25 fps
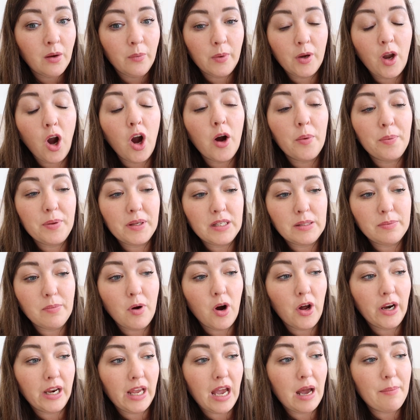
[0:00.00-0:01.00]
Got up this
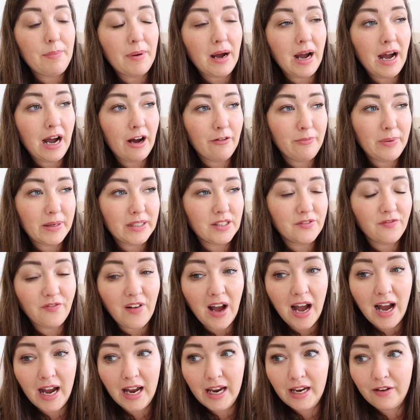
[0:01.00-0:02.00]
morning at about 5:30.
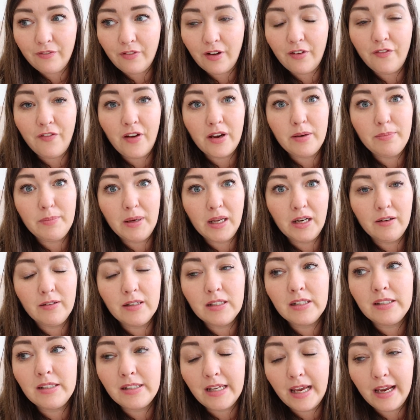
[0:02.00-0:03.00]
I fed Mila
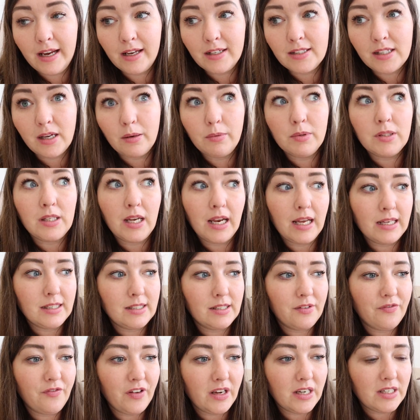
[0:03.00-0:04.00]
at 6. That was the
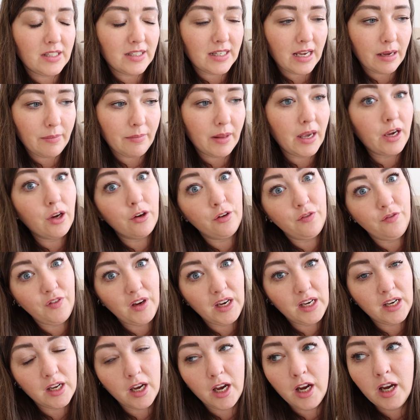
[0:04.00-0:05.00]
last feed time that I could
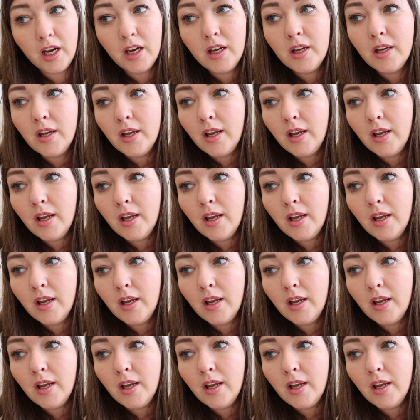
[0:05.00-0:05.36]
feed her.